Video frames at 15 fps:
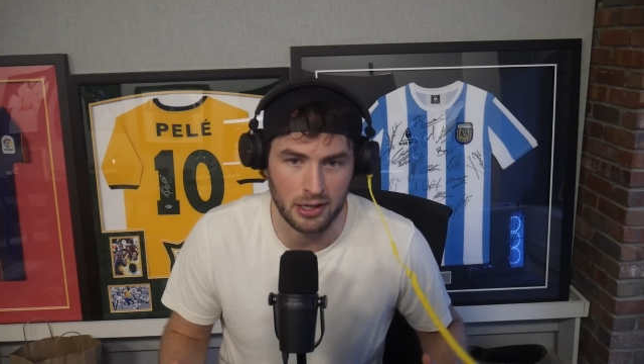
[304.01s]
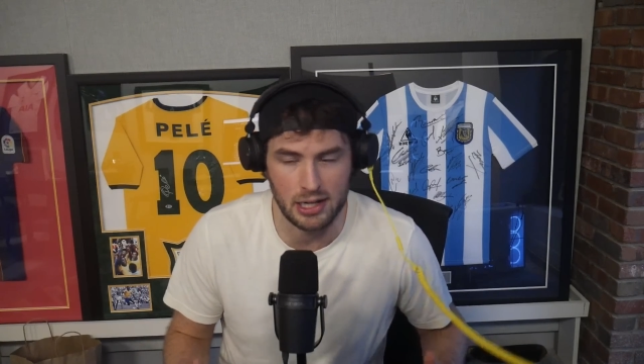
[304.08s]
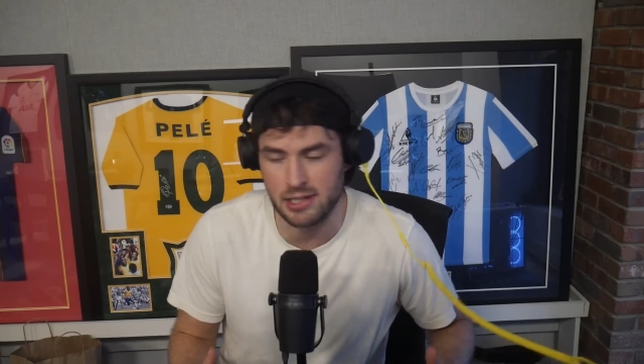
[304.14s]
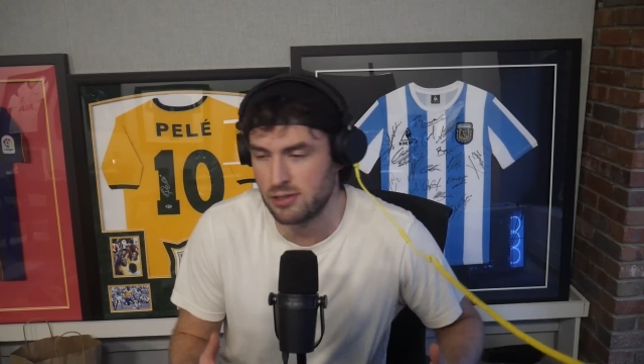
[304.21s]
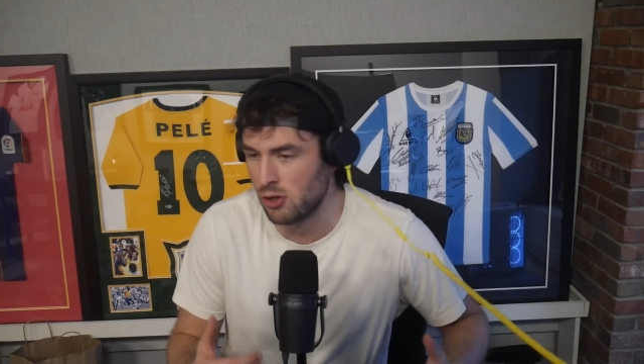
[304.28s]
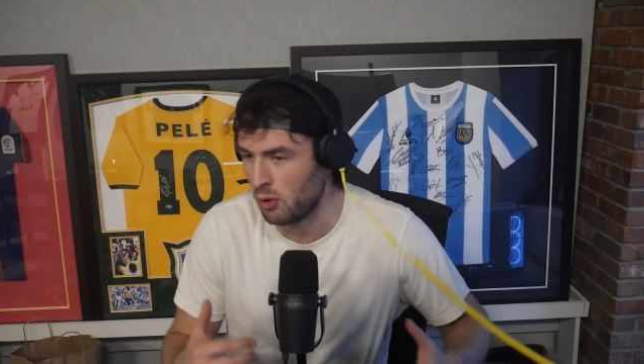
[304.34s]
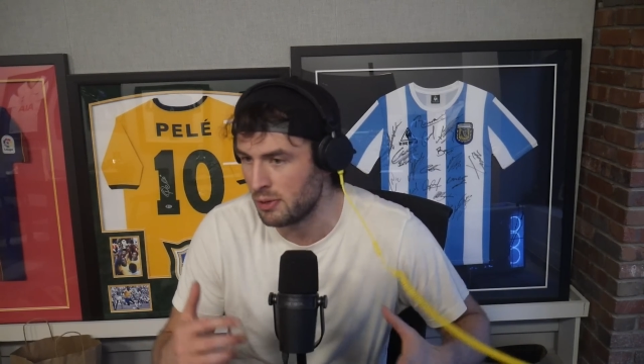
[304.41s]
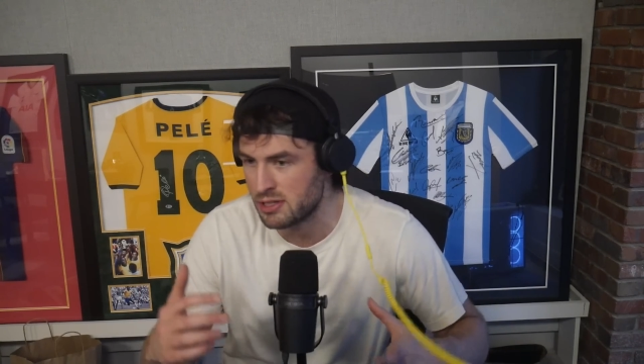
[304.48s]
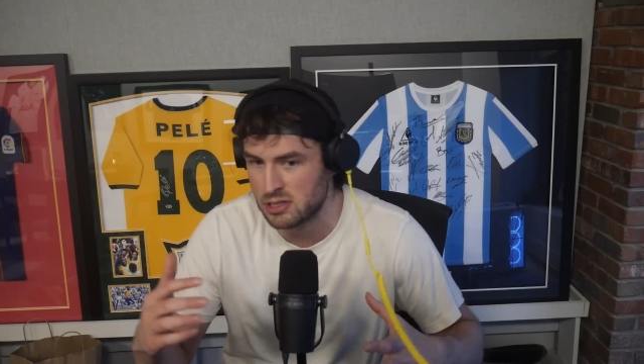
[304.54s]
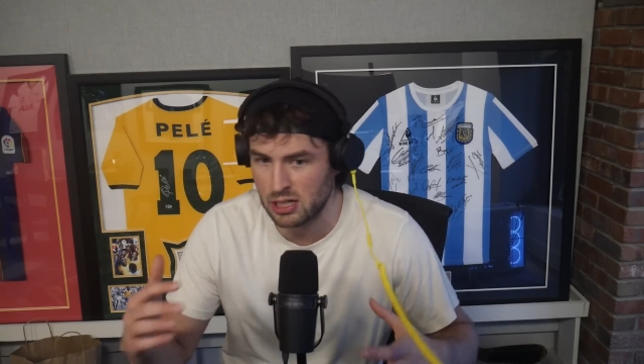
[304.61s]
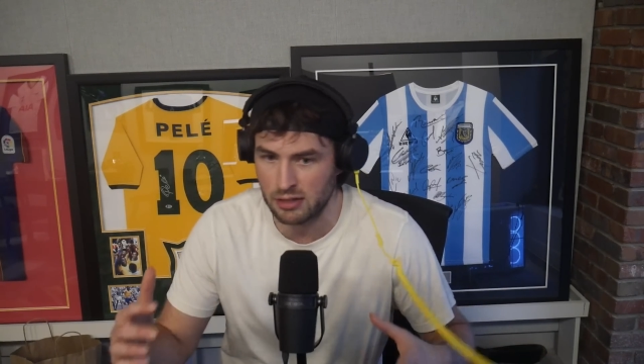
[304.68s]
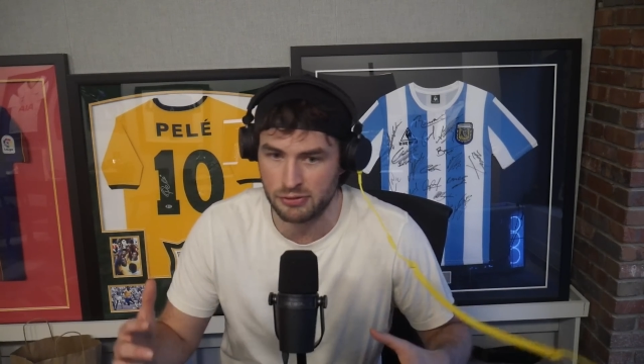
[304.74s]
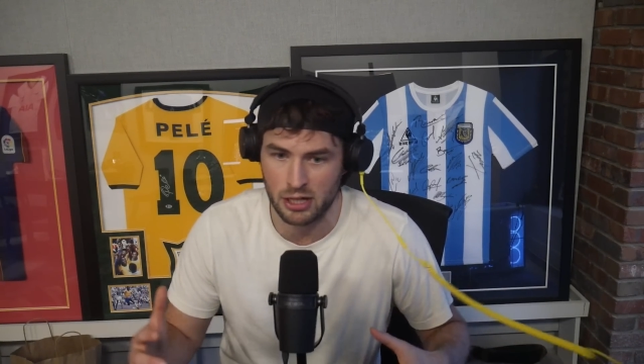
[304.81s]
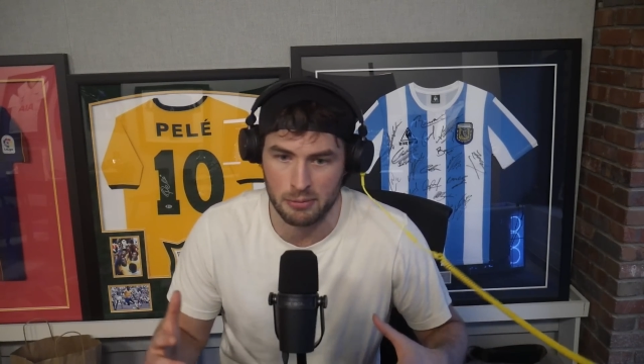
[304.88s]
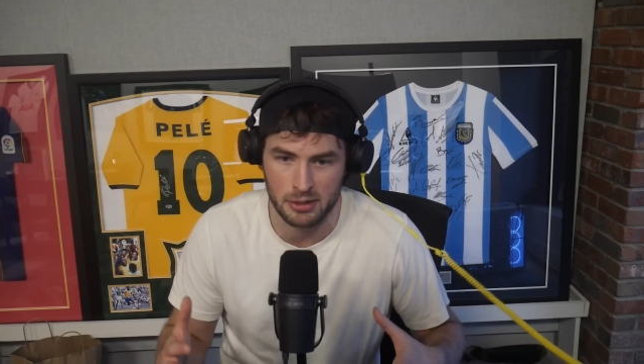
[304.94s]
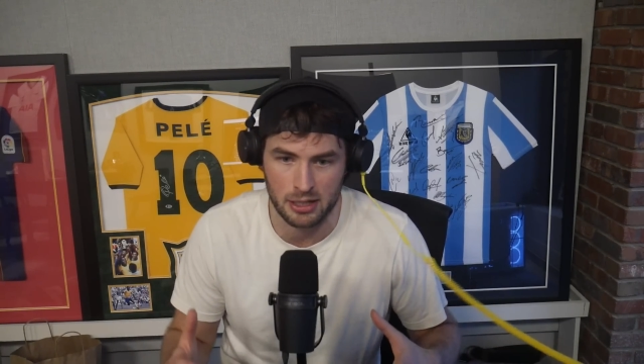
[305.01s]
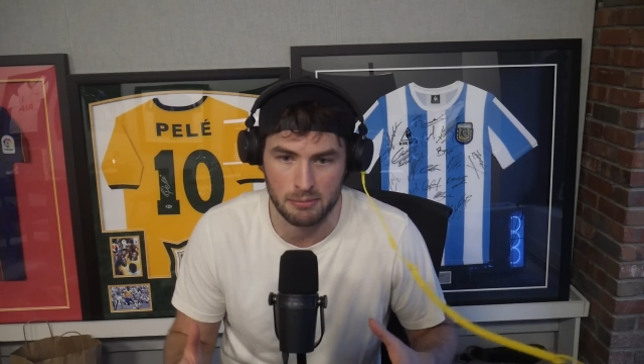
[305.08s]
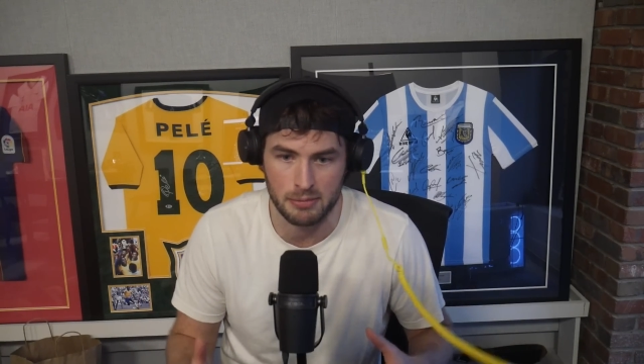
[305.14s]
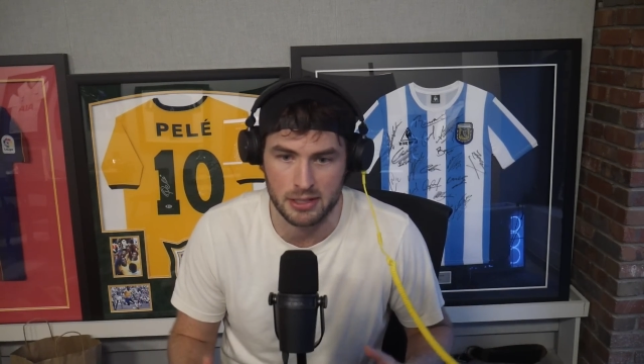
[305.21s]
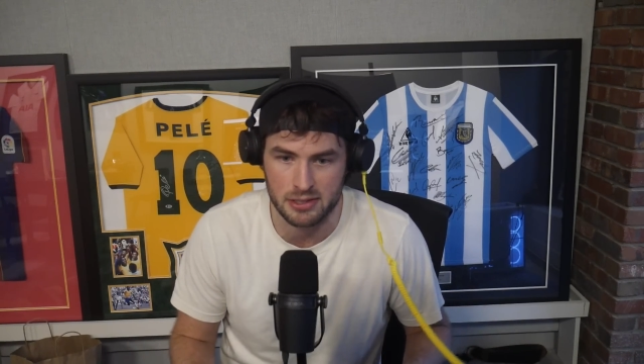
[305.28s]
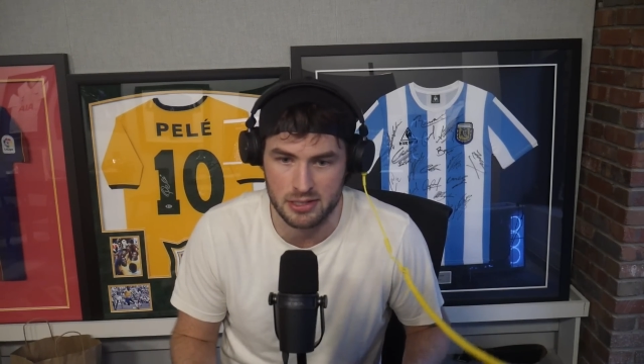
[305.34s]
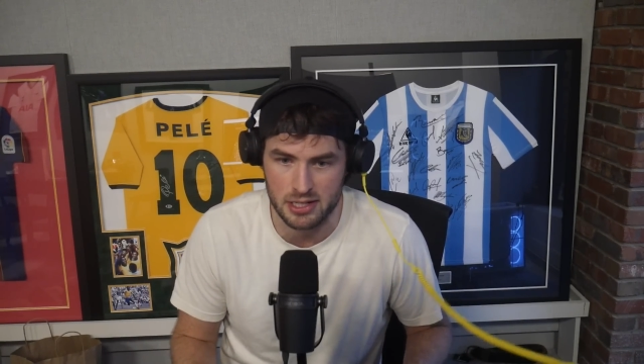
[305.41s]
It's always tough coming in
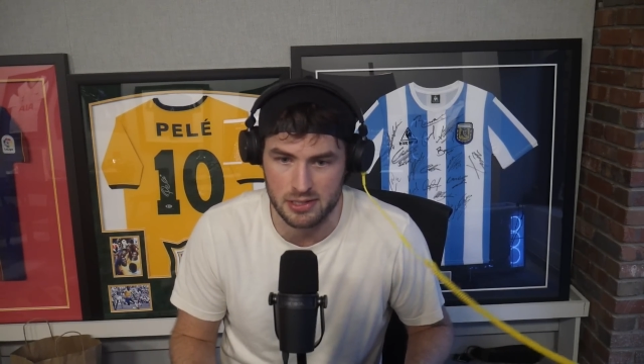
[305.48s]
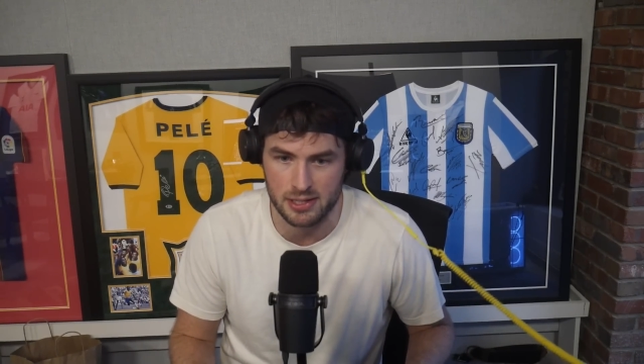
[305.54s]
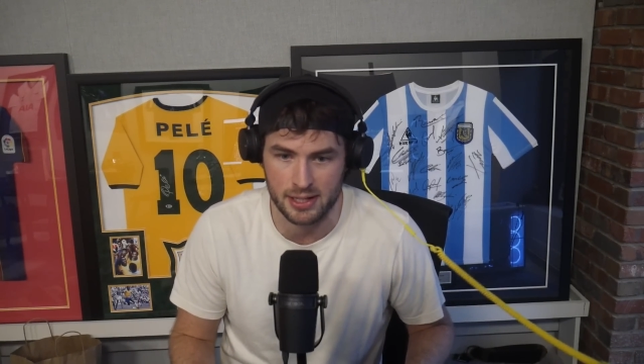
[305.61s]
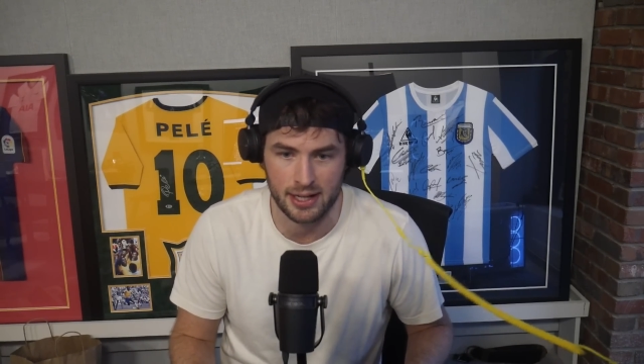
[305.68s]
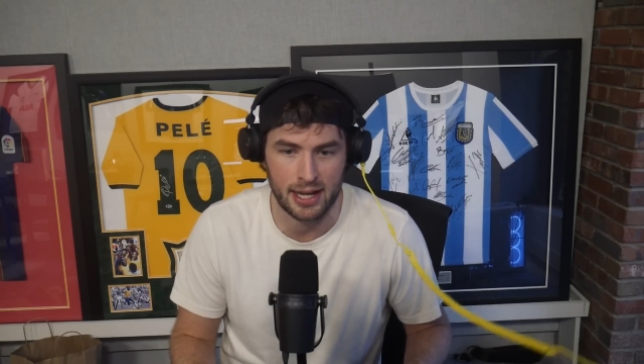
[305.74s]
midseason.